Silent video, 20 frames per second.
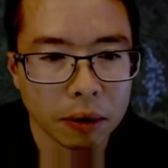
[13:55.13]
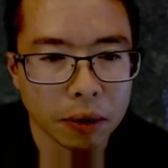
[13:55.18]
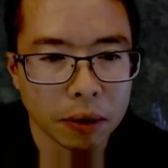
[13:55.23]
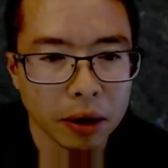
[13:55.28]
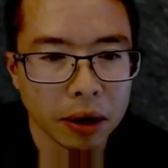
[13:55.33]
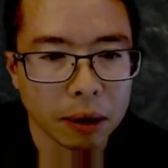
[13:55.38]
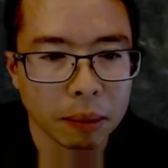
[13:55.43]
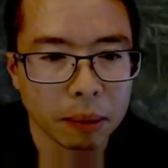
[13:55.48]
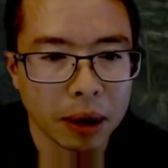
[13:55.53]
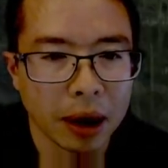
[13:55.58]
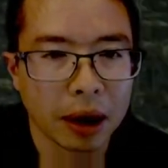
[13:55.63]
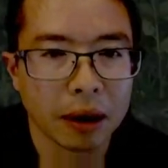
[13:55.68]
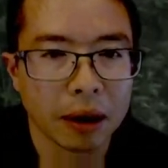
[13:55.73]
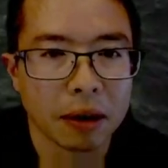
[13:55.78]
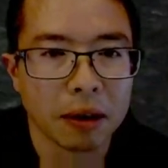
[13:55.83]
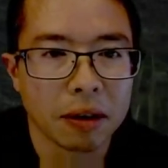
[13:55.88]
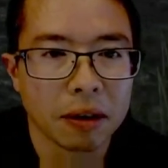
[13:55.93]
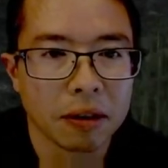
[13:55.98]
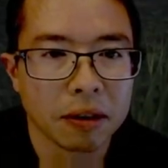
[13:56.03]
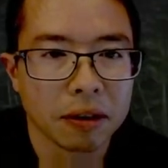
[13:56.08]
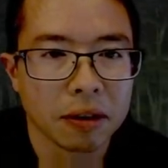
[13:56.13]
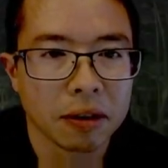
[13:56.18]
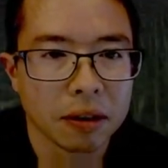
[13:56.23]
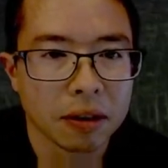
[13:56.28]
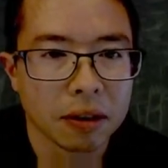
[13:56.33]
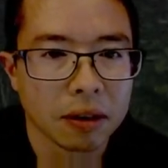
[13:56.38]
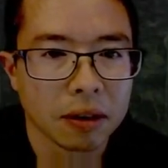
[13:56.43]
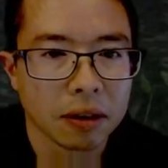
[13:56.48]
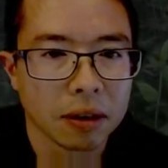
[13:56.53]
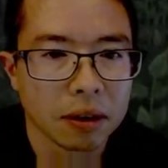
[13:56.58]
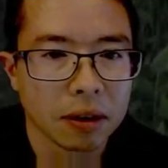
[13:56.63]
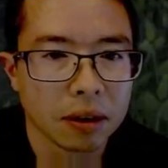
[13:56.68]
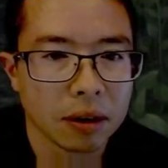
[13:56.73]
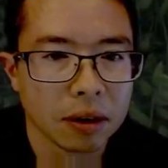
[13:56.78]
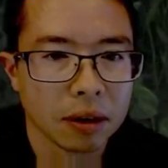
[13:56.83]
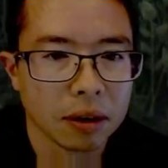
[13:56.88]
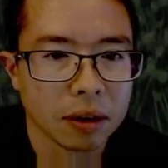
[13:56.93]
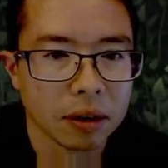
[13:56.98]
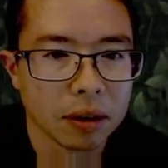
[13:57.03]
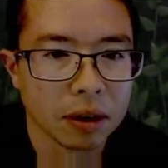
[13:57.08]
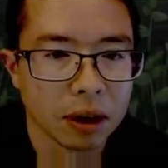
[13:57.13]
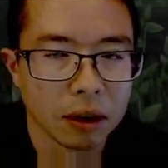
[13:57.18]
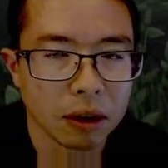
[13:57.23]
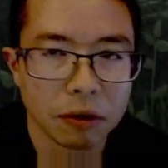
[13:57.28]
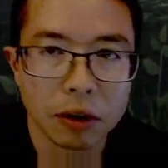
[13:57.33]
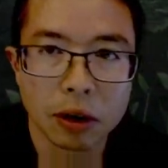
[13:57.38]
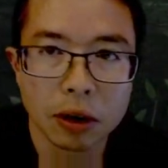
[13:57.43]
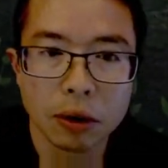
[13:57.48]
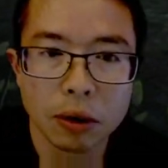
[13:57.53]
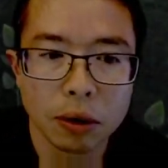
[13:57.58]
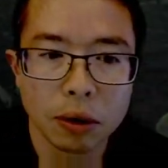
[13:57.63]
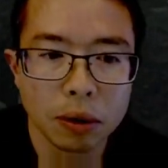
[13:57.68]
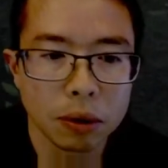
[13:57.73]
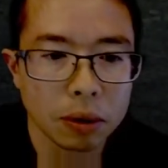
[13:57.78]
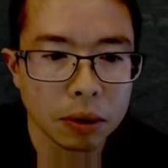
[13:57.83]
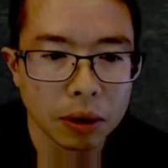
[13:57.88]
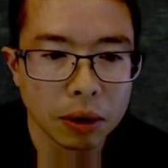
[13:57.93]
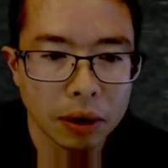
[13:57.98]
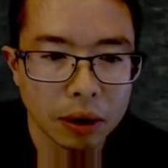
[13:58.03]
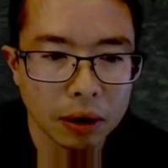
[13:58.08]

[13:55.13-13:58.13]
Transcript: really matters, if you